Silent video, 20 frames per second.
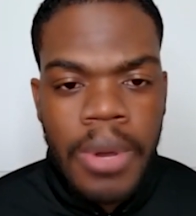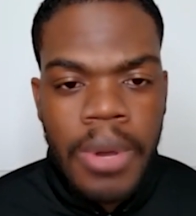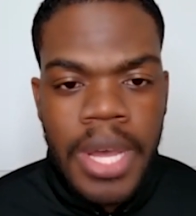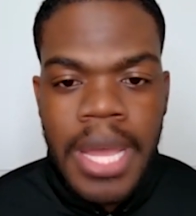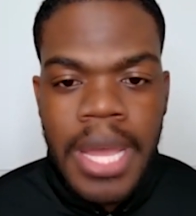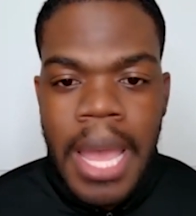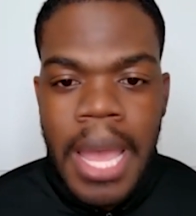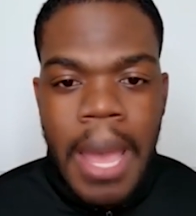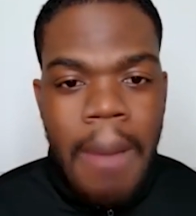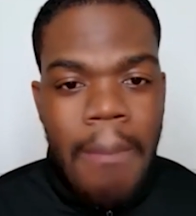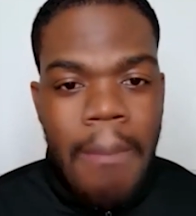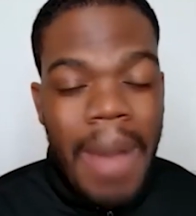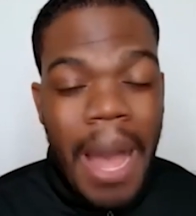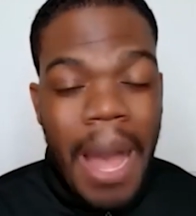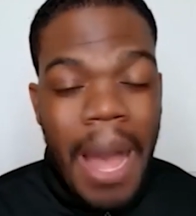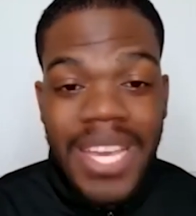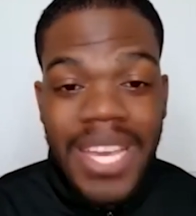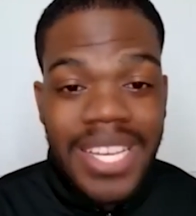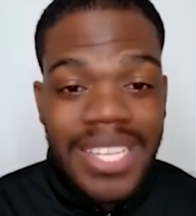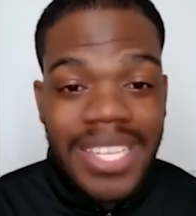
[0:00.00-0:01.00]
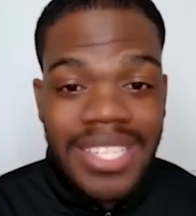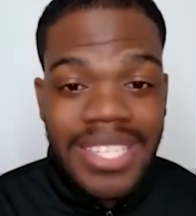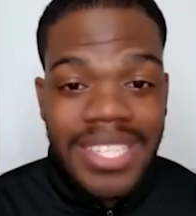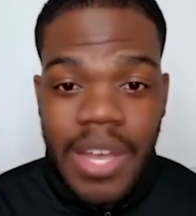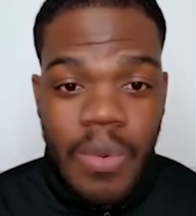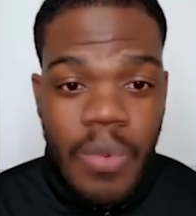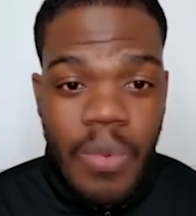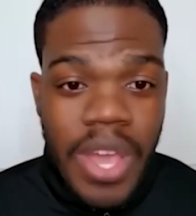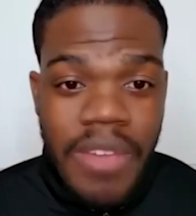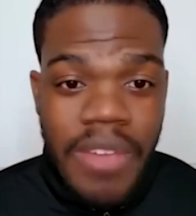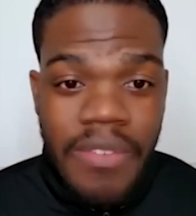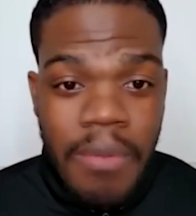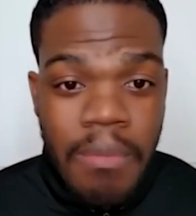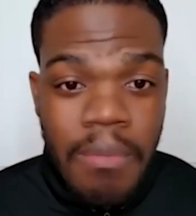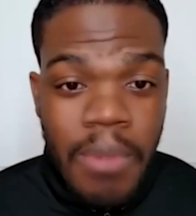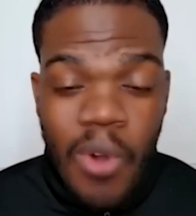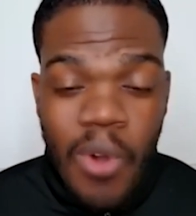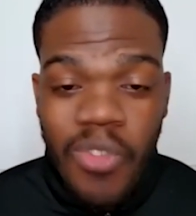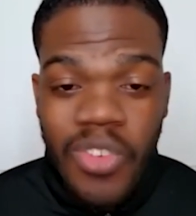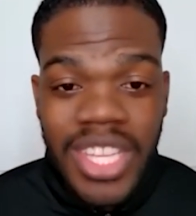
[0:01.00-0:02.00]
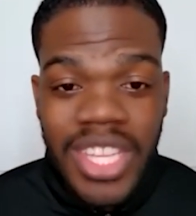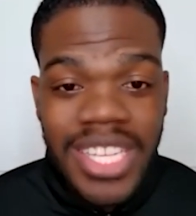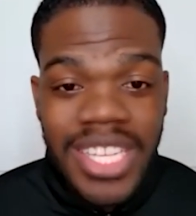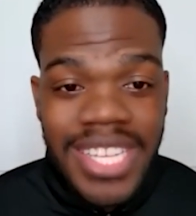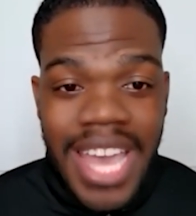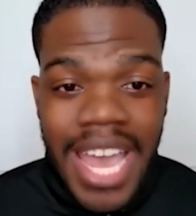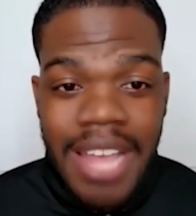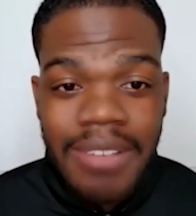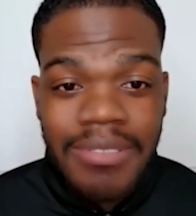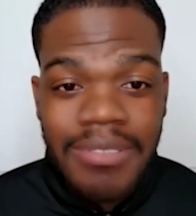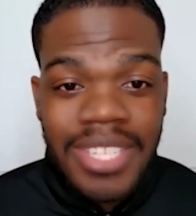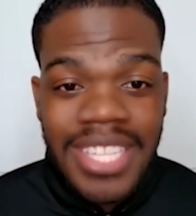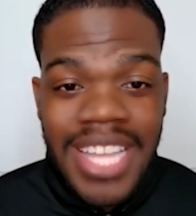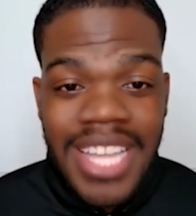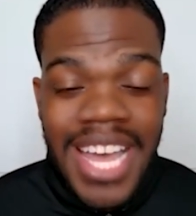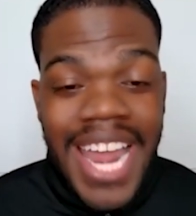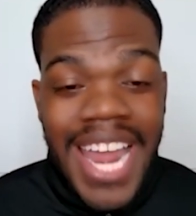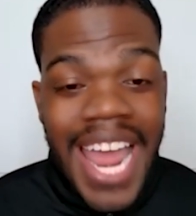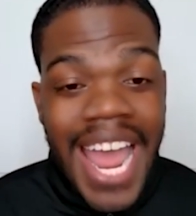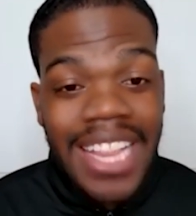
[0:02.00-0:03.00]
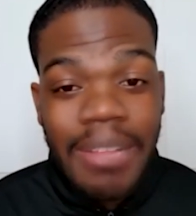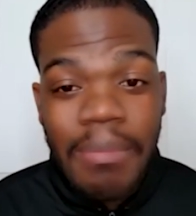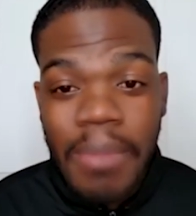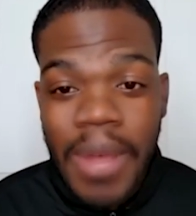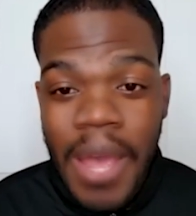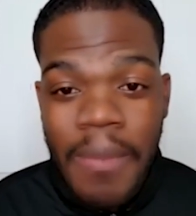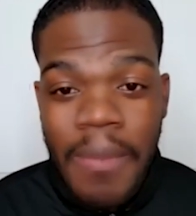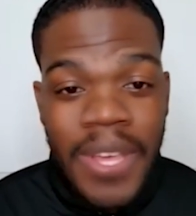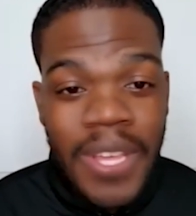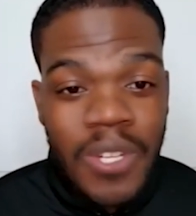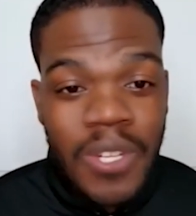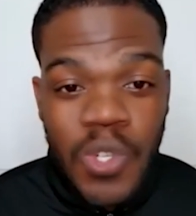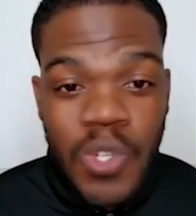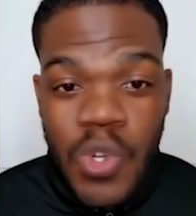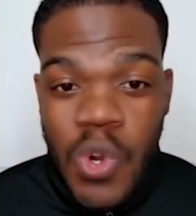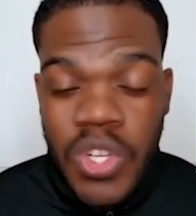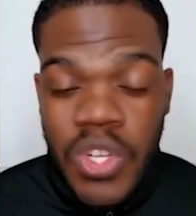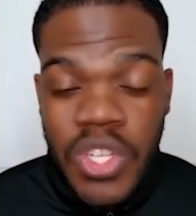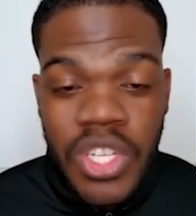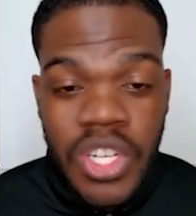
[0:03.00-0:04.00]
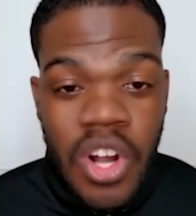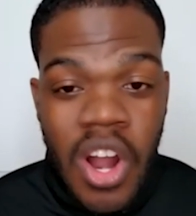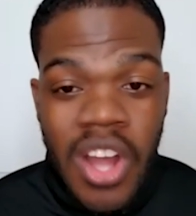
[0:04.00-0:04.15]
But my biggest takeaway from both of these games is that Alabama and Georgia